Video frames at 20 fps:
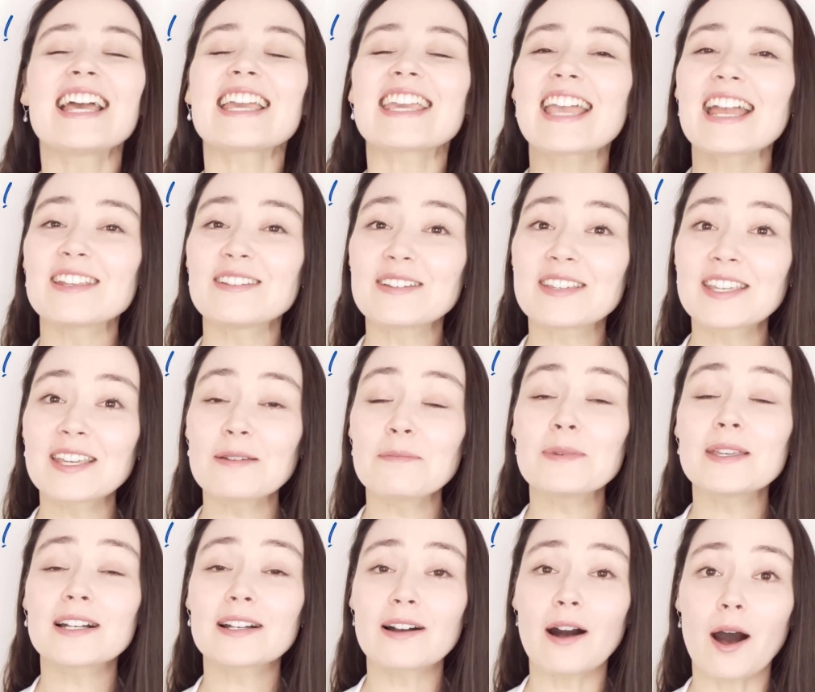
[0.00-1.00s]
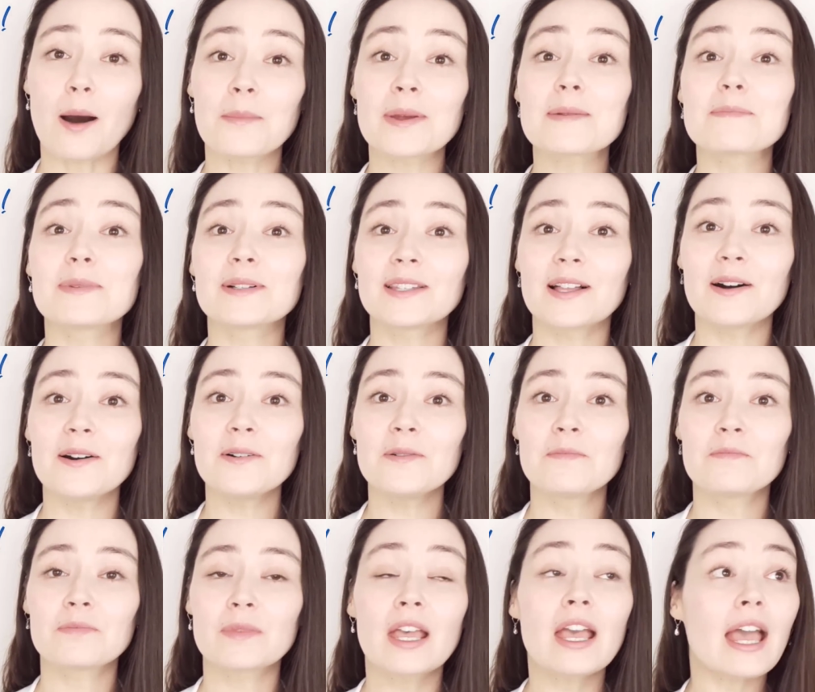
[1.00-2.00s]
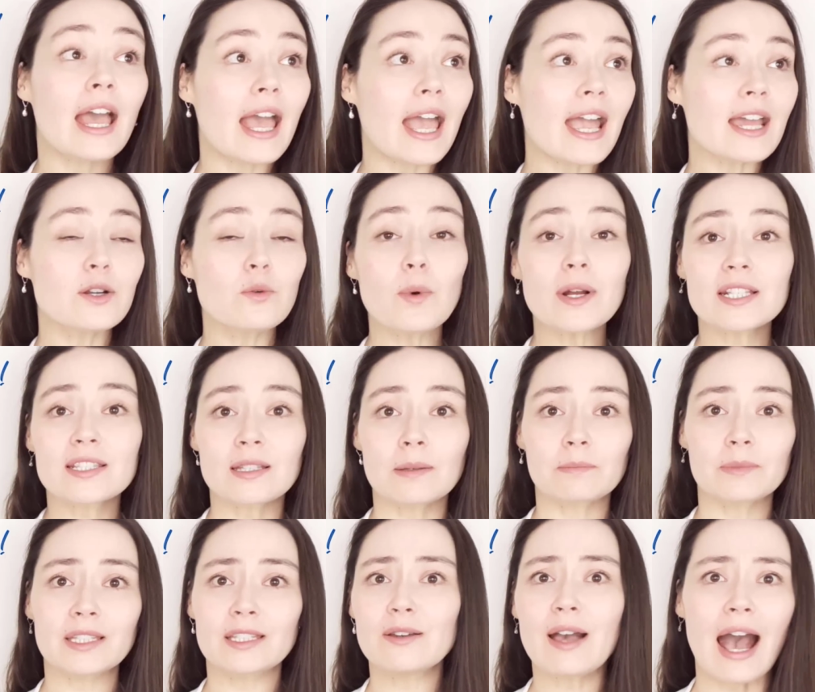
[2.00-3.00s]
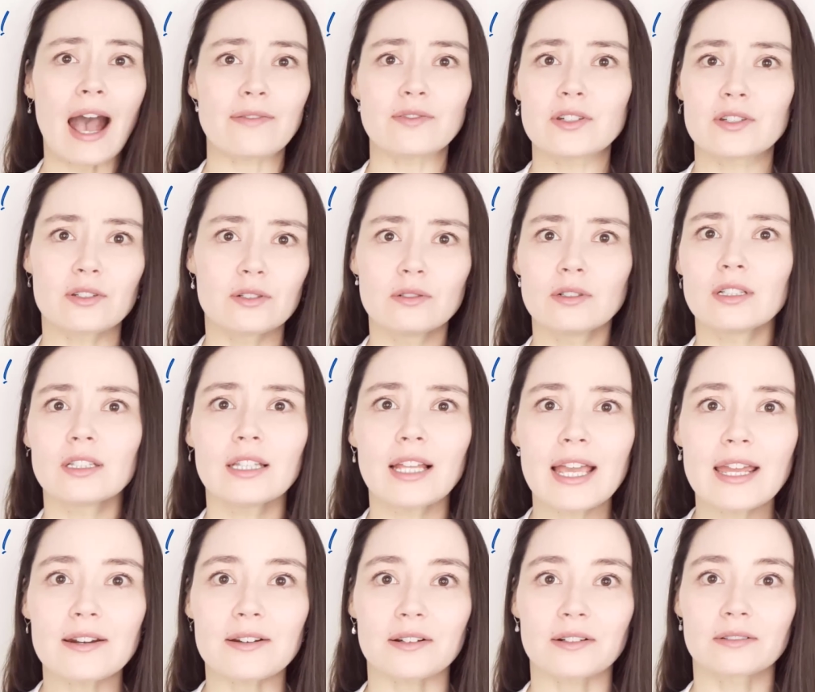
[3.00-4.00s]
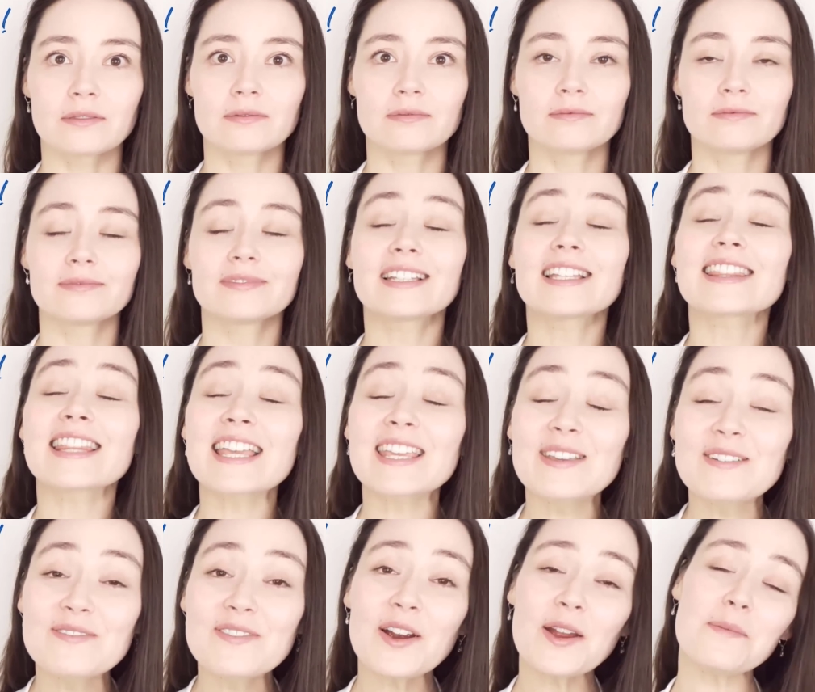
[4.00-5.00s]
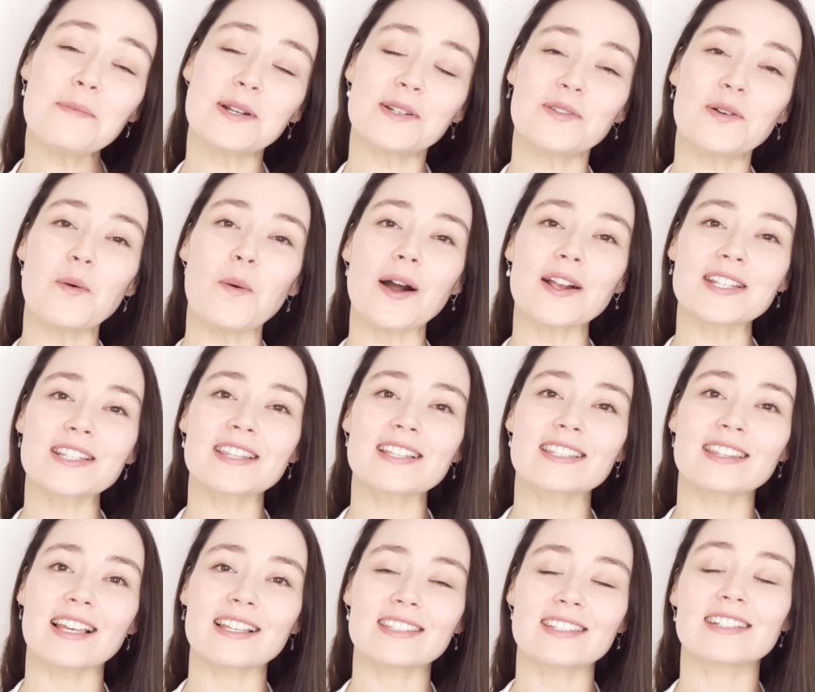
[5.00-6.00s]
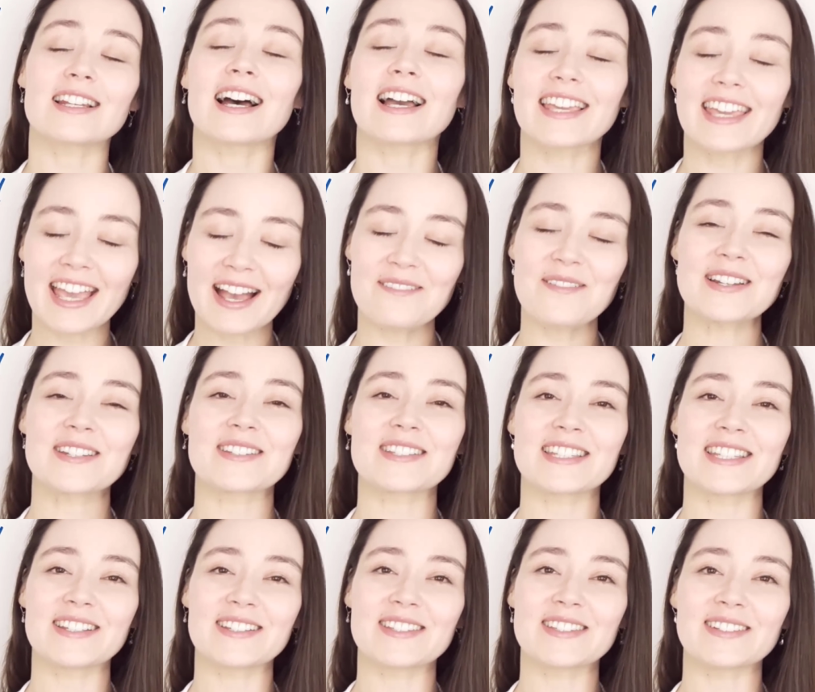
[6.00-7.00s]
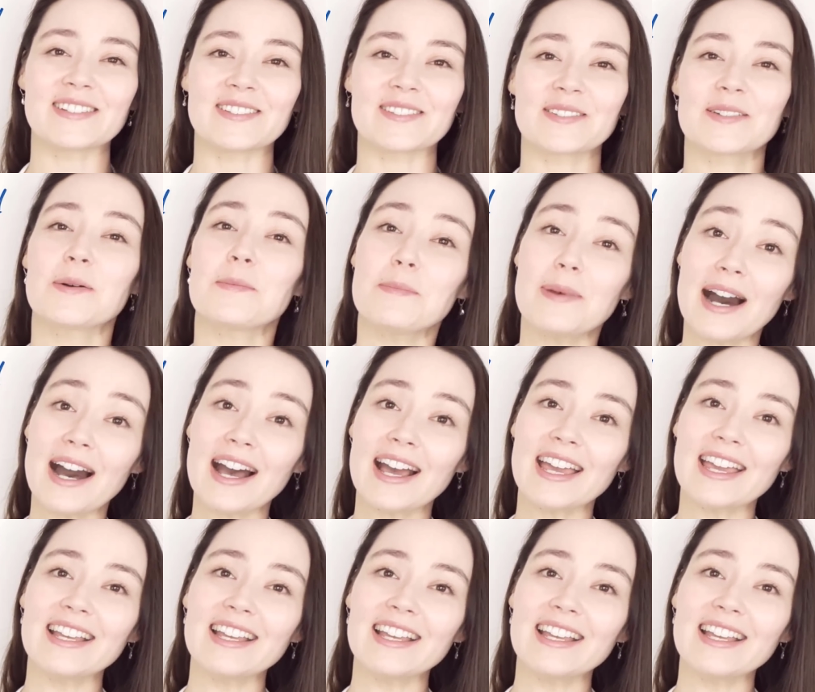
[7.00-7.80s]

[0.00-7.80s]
Can you give me a comment below? And what's something you have to do later? Thank you very much for watching this lesson. I can't wait to see you soon. Bye!